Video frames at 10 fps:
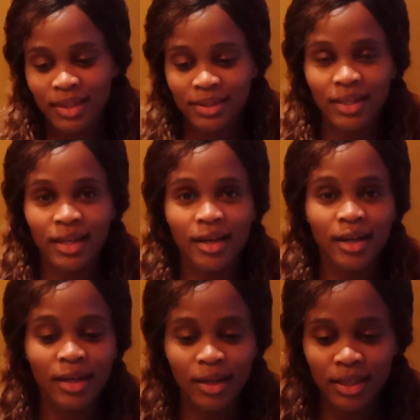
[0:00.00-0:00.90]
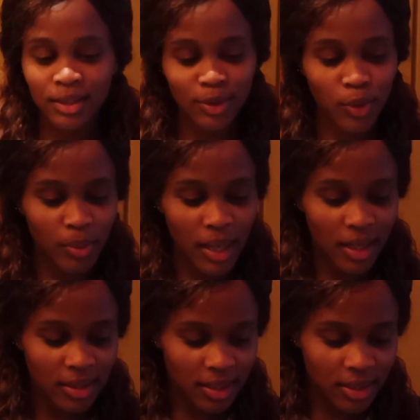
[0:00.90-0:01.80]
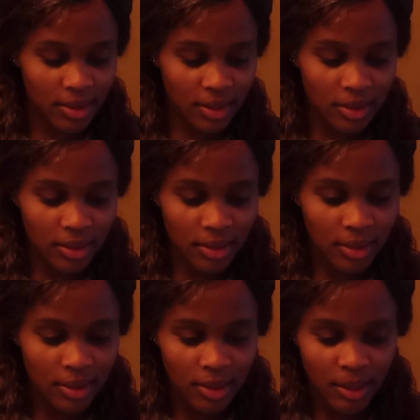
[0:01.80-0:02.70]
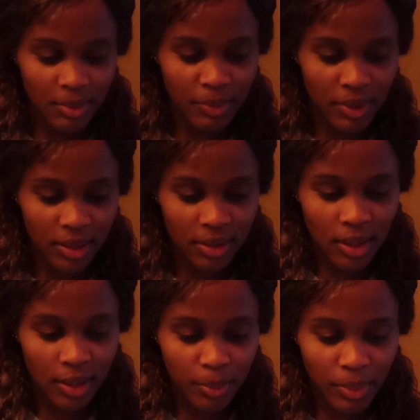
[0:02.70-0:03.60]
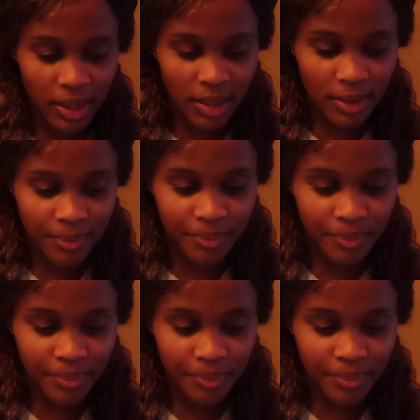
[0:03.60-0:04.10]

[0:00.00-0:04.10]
So yeah, let's hope that it tastes good. Put it on the plate.